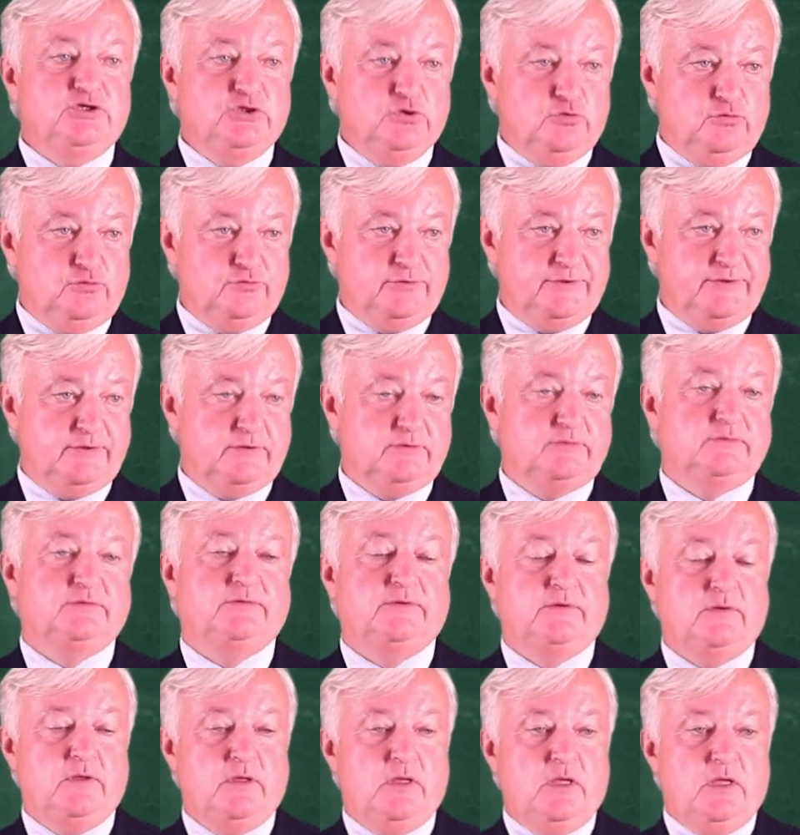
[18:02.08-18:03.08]

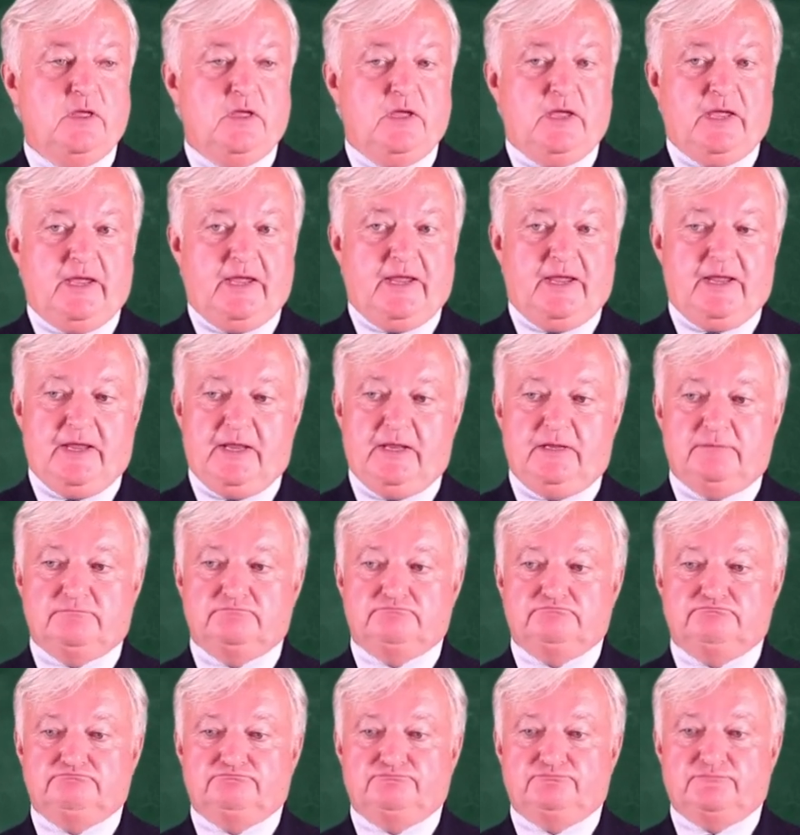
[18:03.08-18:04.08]
Union.
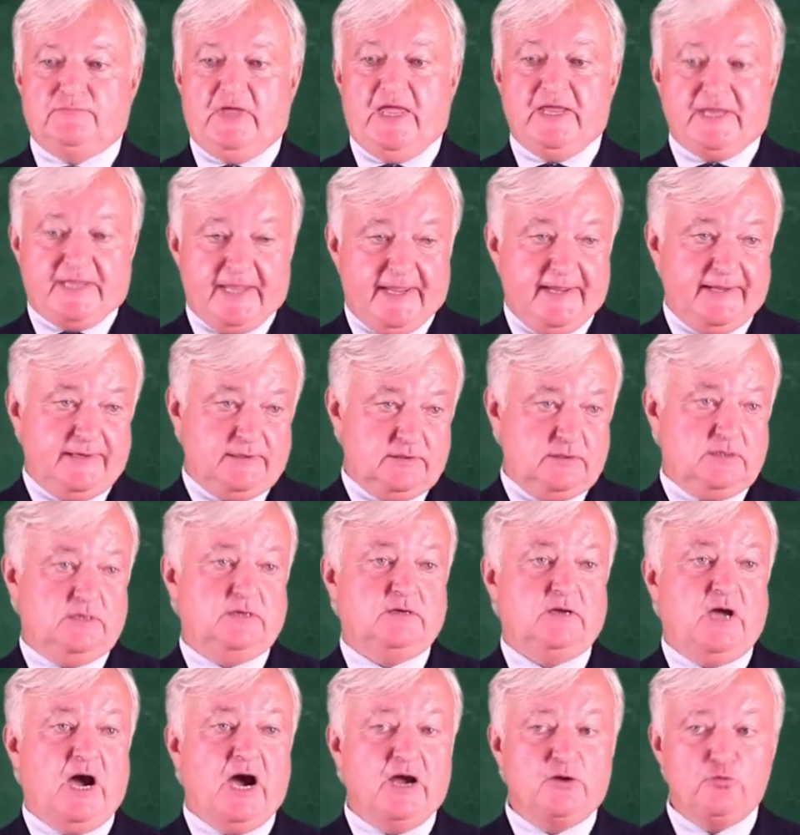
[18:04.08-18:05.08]
And
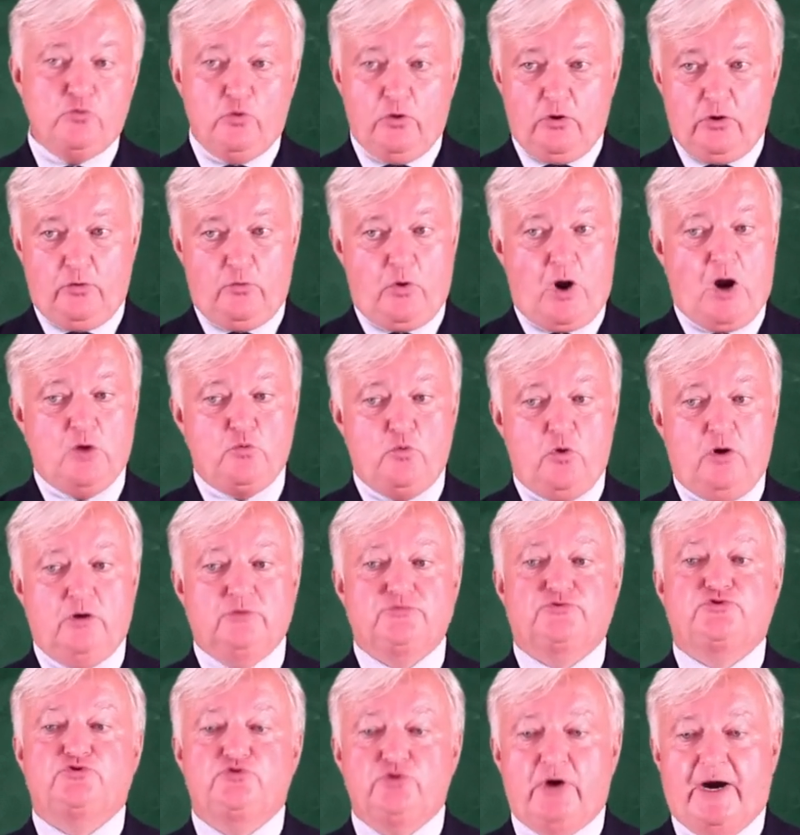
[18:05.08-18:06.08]
again, I
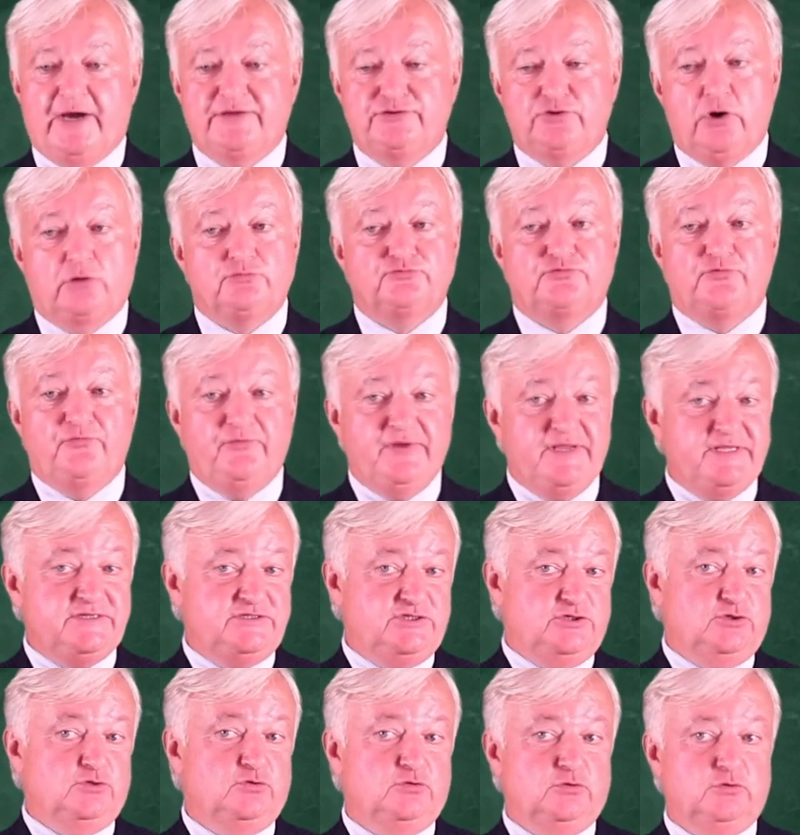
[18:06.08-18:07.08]
don't
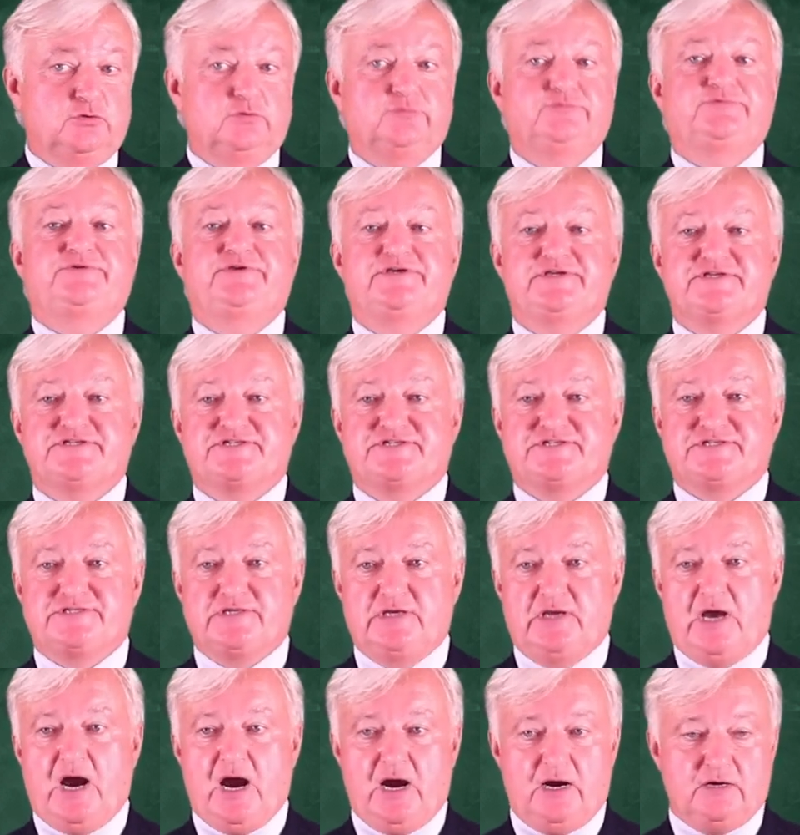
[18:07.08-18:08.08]
read you
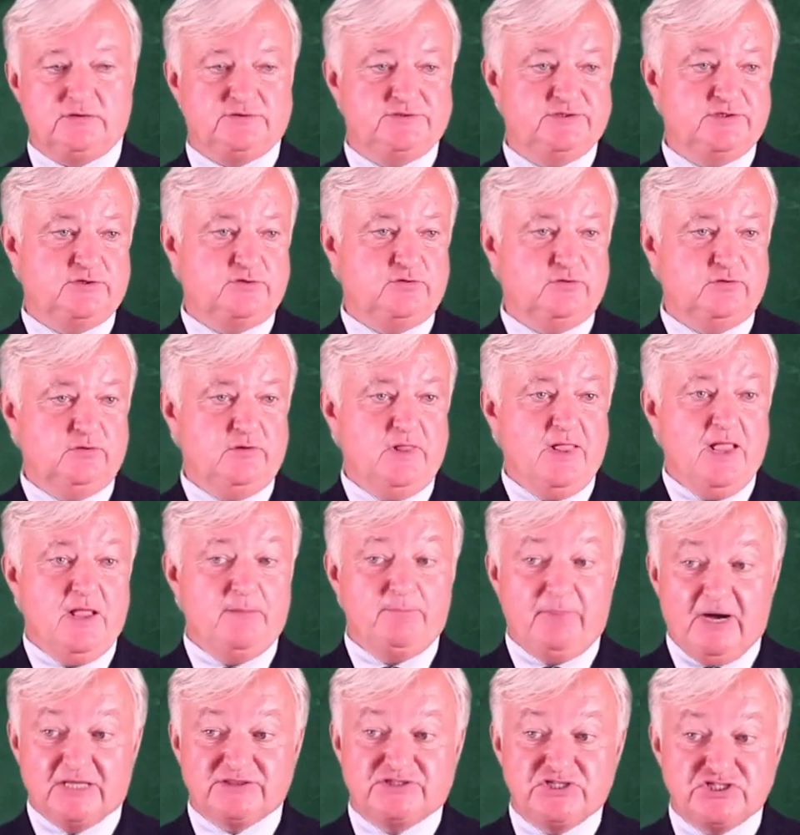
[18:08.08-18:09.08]
this article,
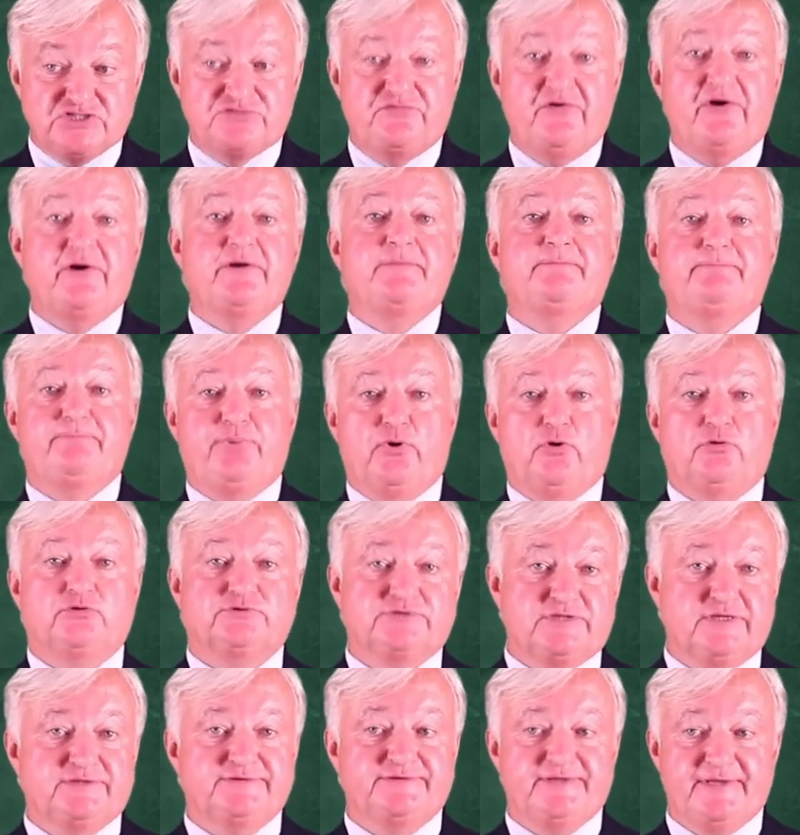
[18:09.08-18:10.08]
but it's very
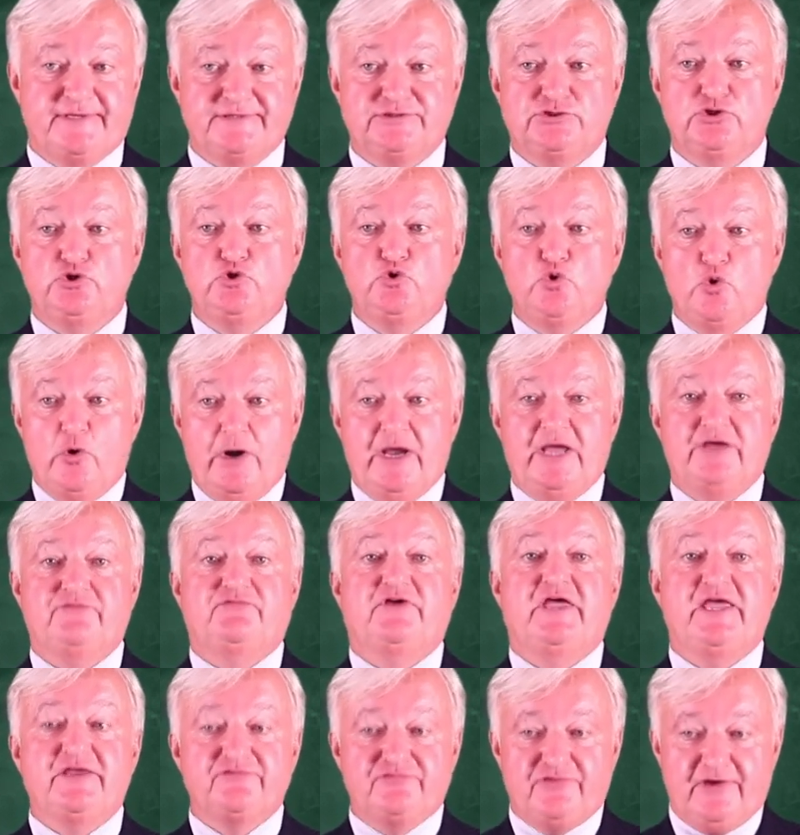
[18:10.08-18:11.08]
important that you
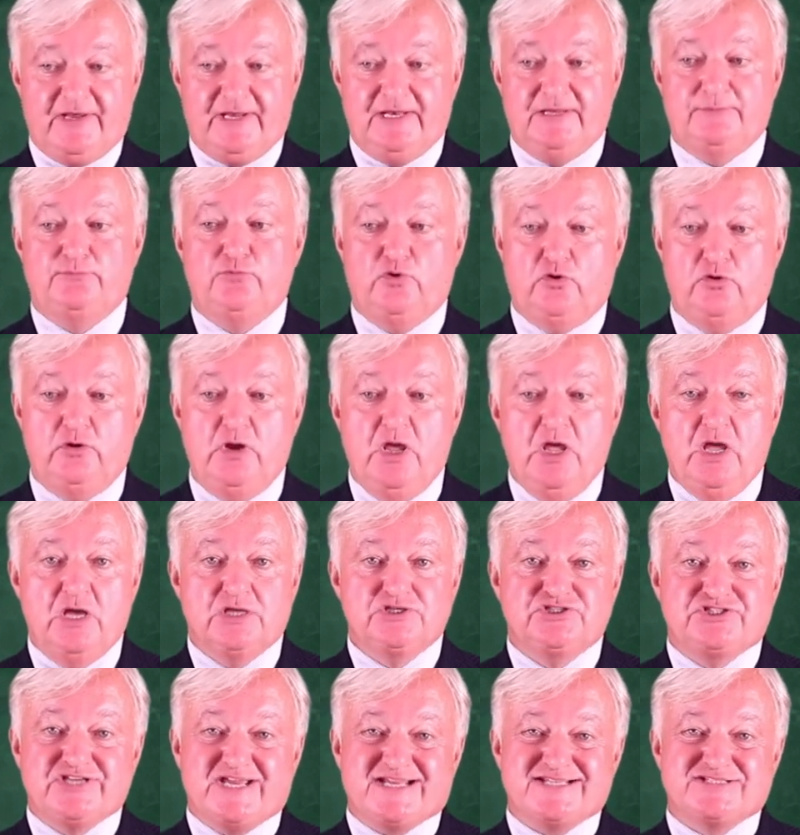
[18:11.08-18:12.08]
have available
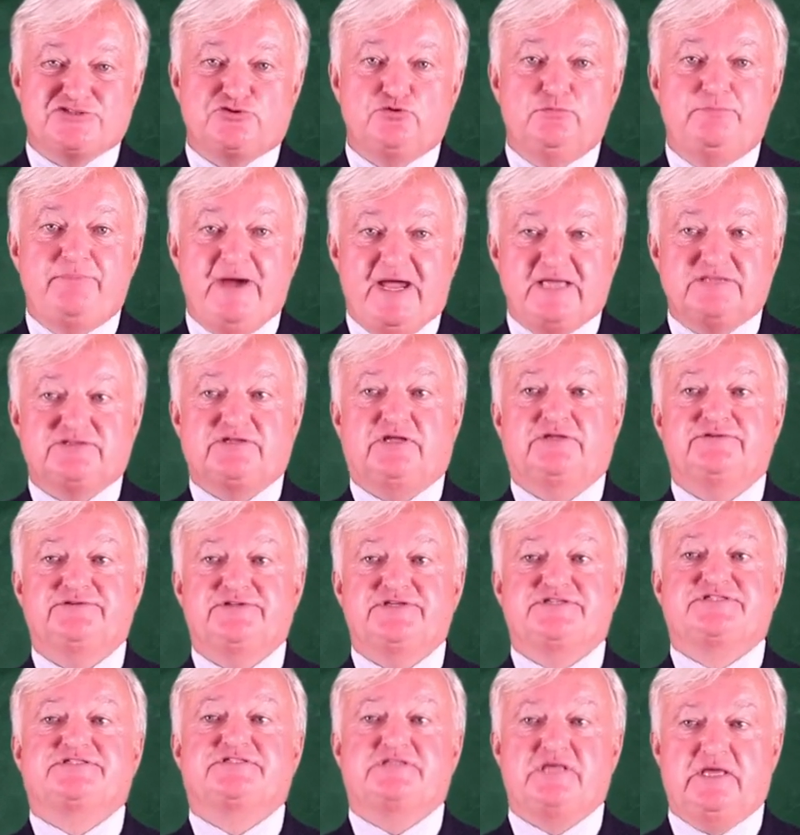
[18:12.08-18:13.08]
just to better
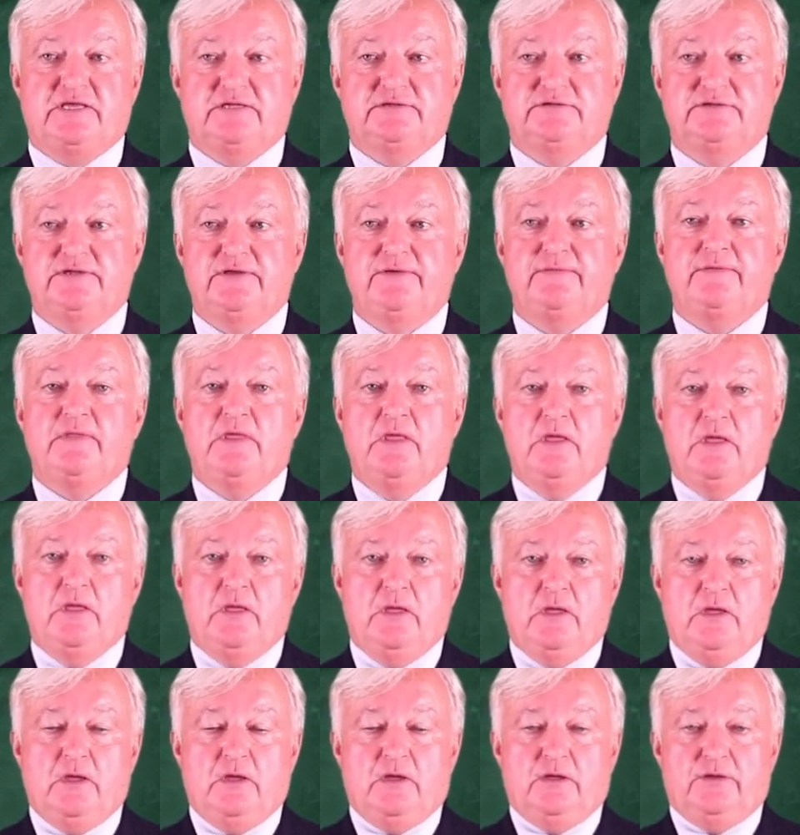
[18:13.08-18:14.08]
understanding
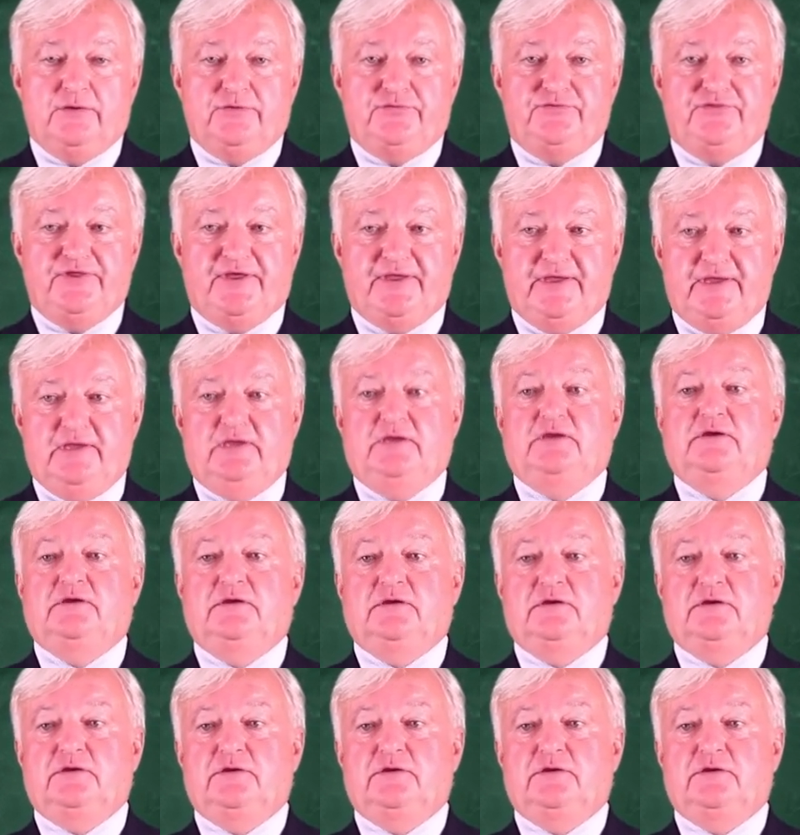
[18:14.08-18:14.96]
the